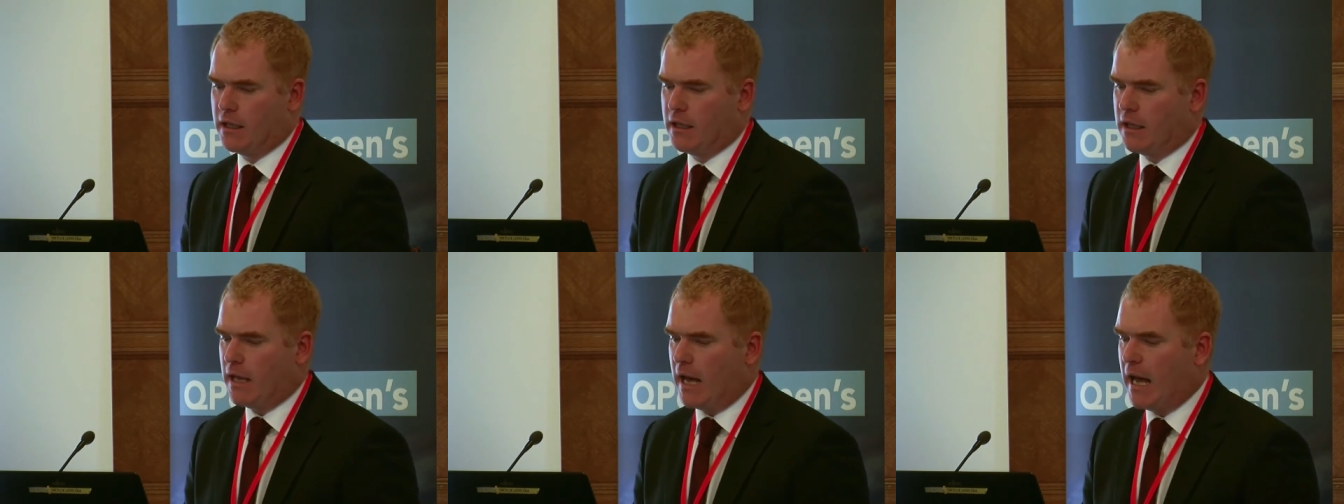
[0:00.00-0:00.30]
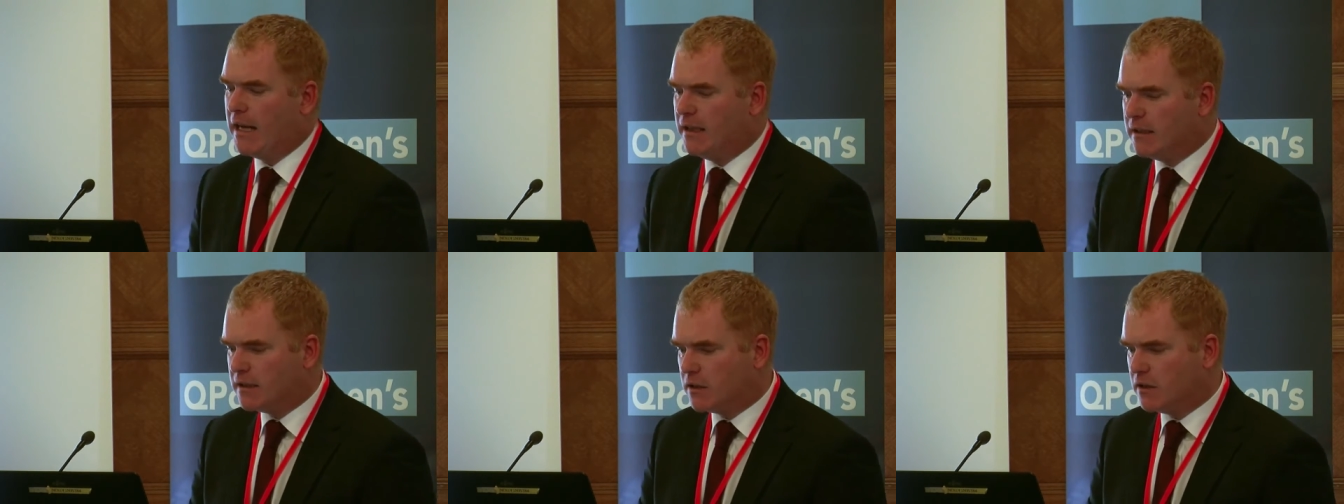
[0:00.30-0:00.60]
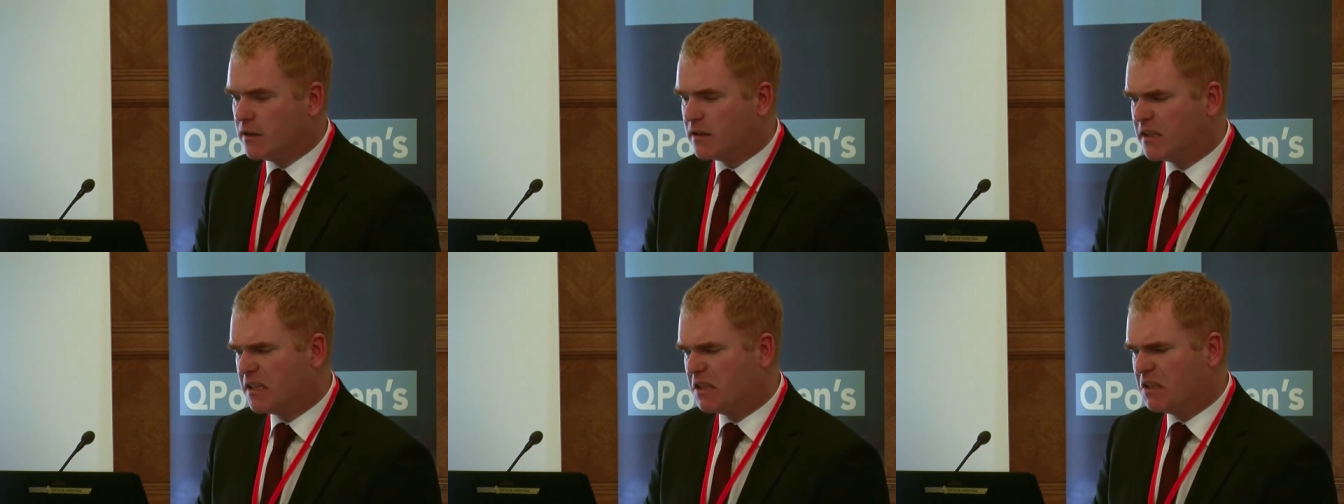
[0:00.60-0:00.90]
and to a
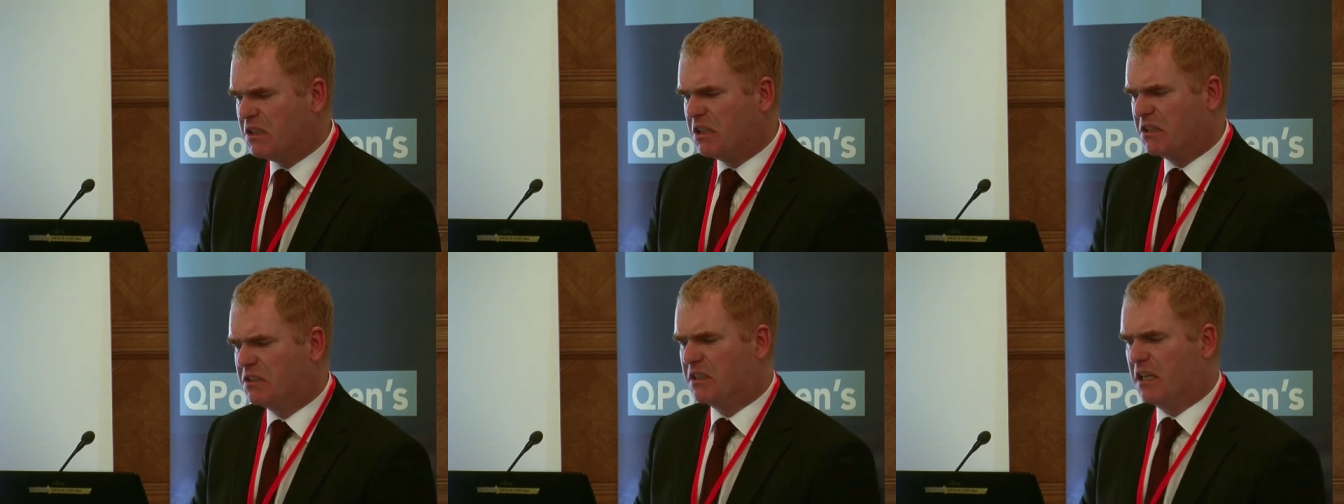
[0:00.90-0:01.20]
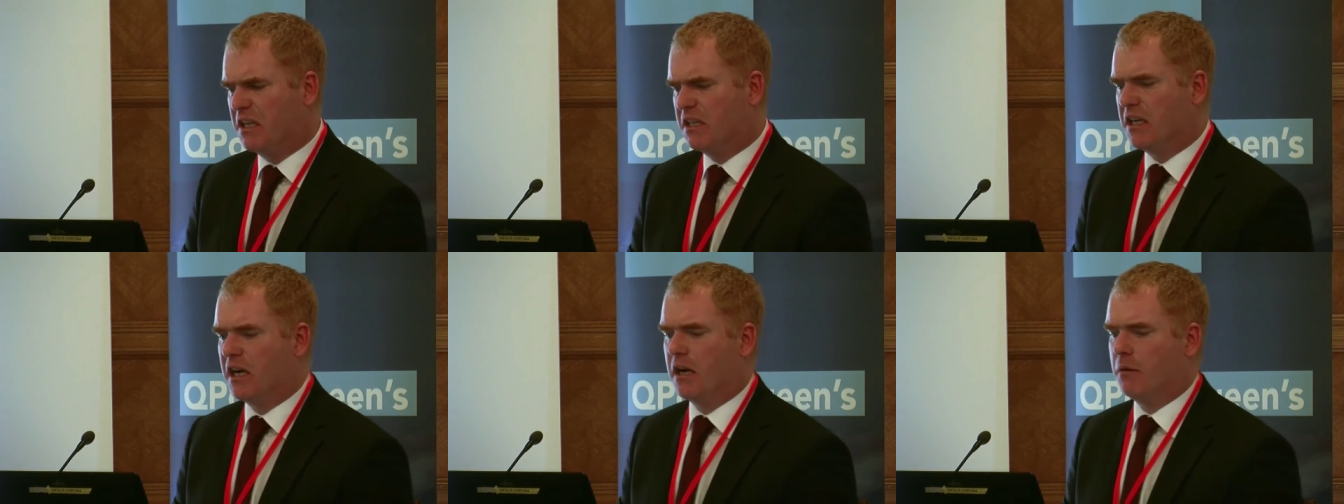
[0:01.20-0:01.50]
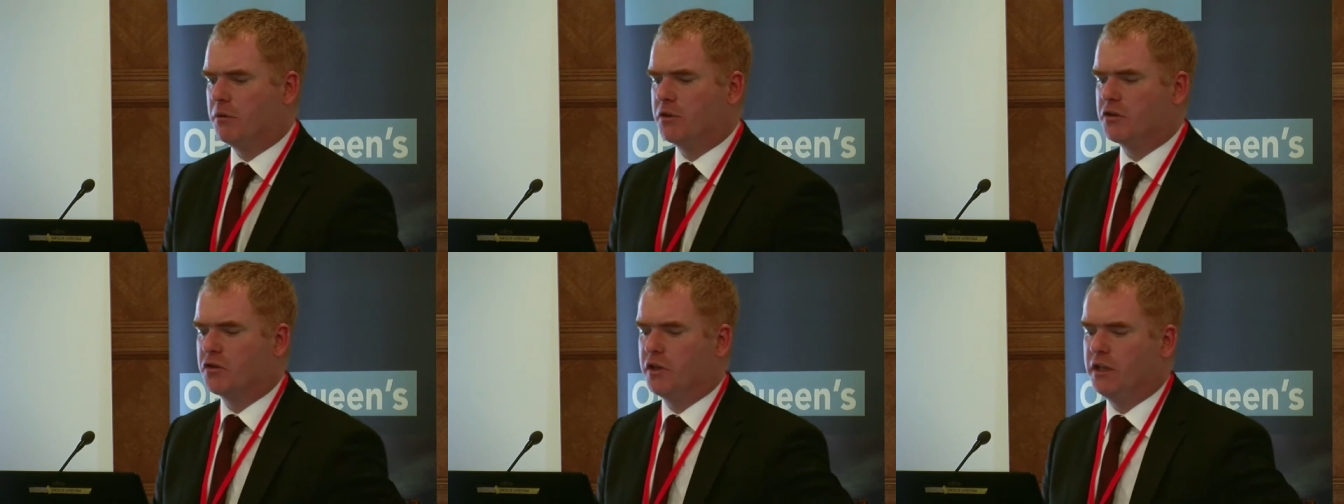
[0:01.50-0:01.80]
certain extent
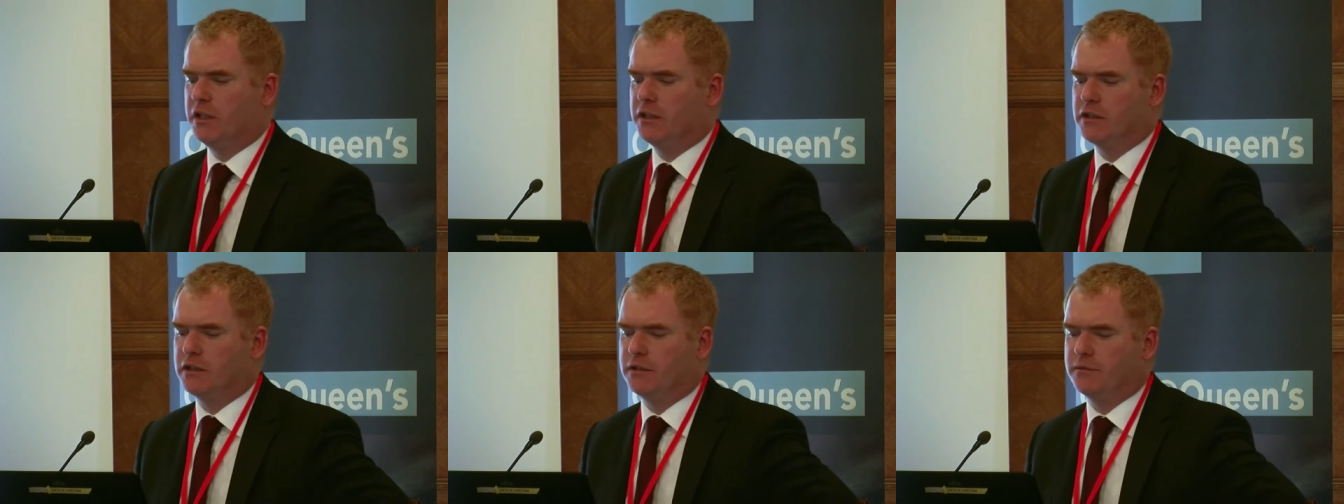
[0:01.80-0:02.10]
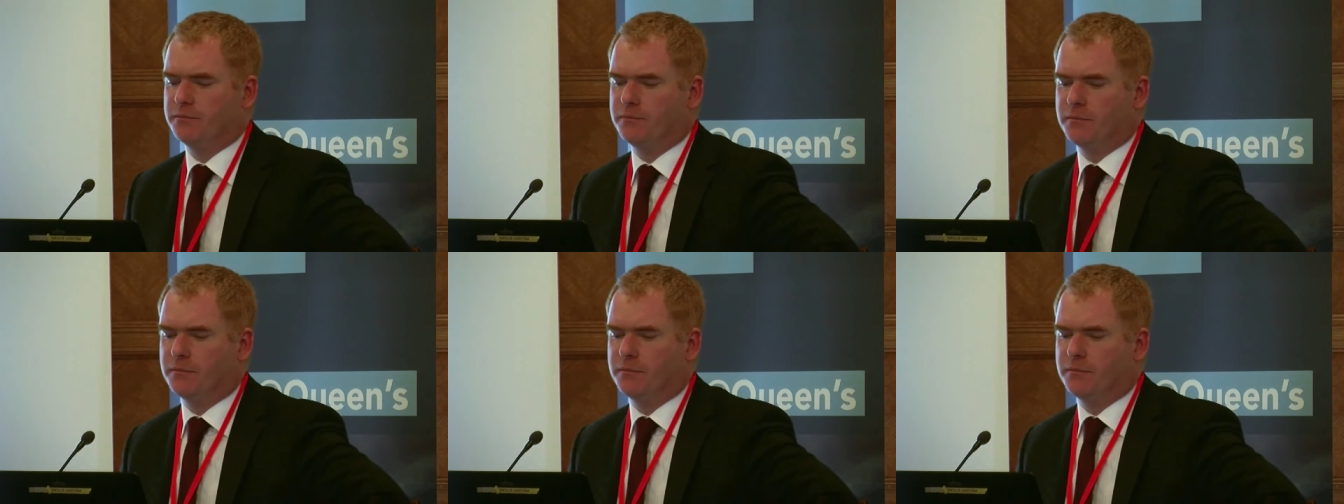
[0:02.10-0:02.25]
arbitration.